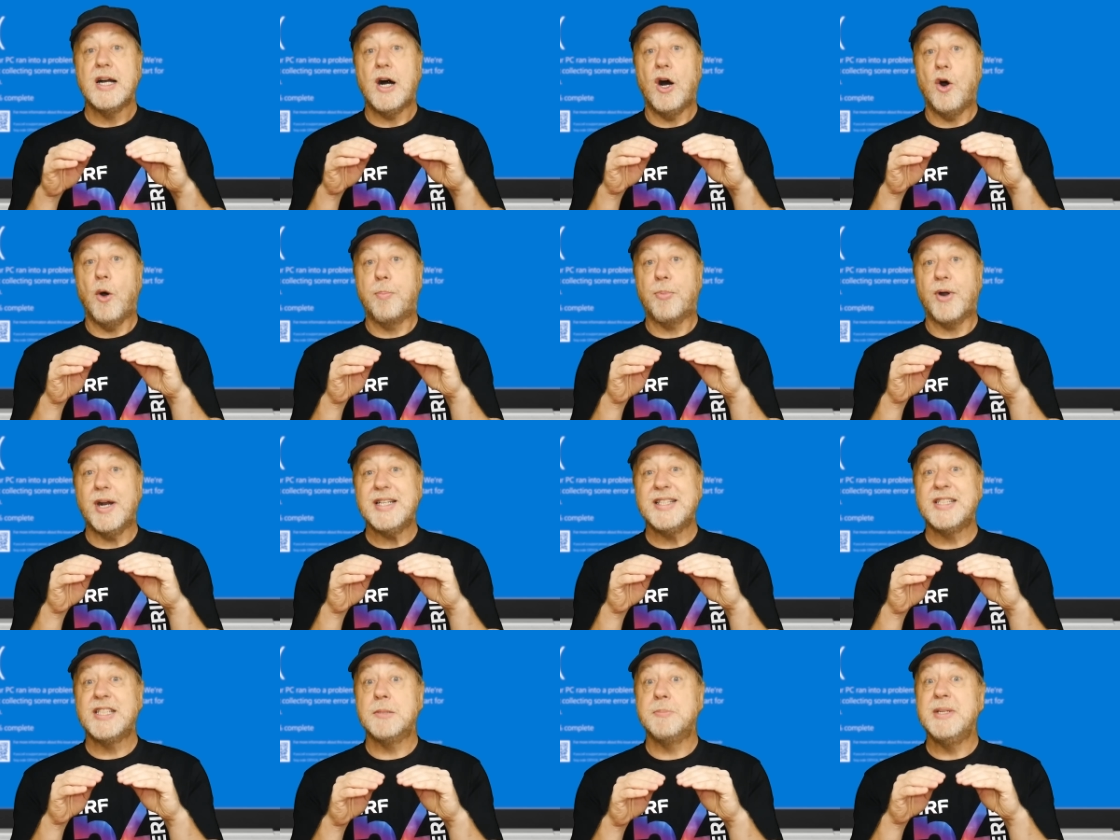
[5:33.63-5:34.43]

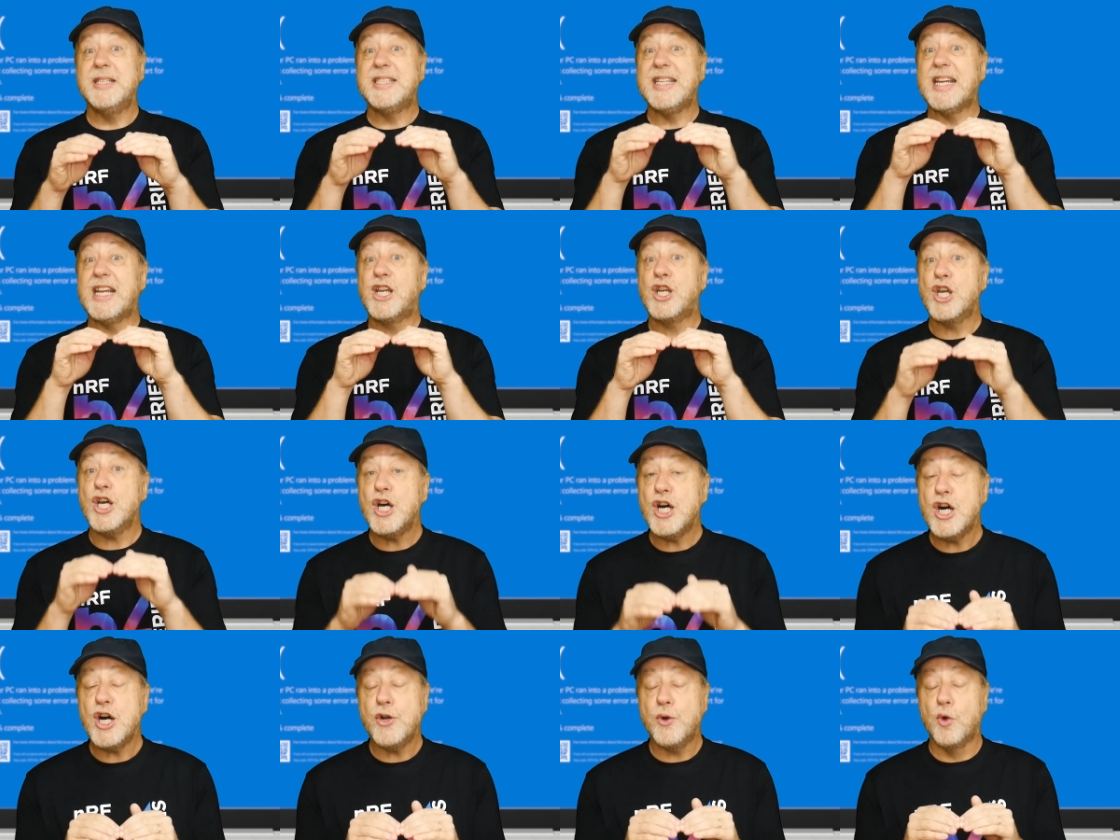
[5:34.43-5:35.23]
operating system is in
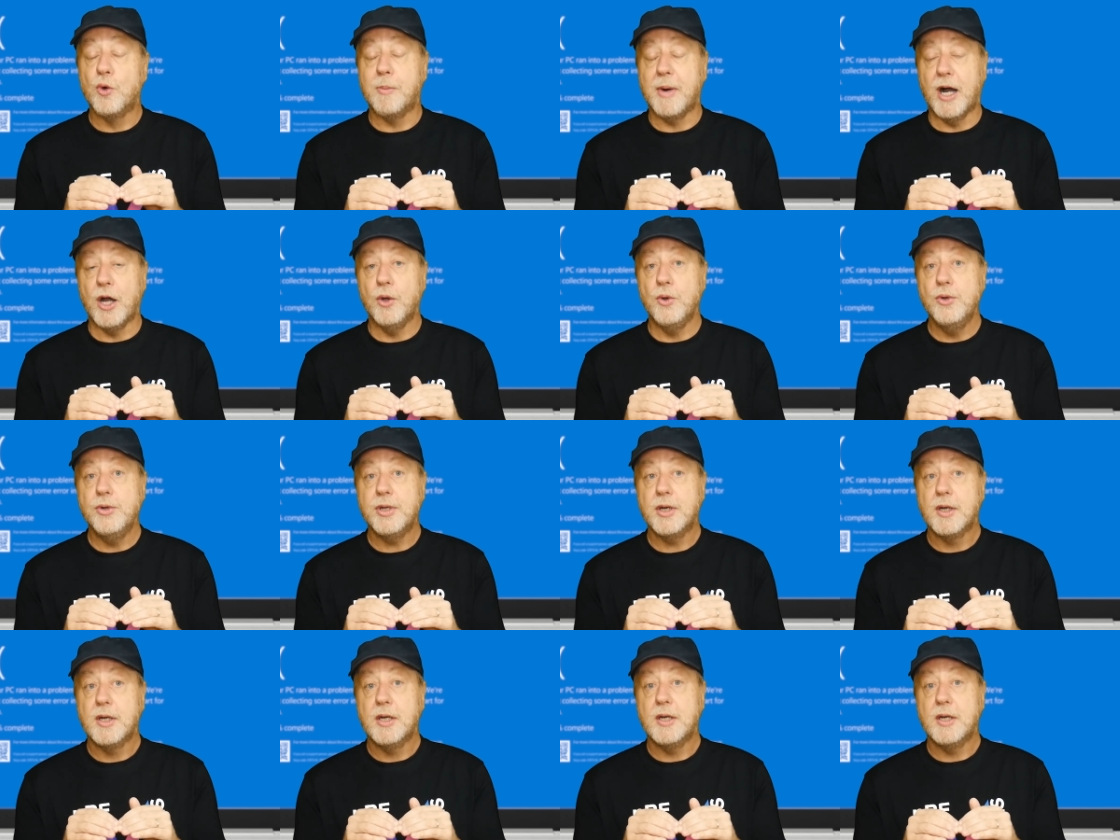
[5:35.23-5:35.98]
kernel mode,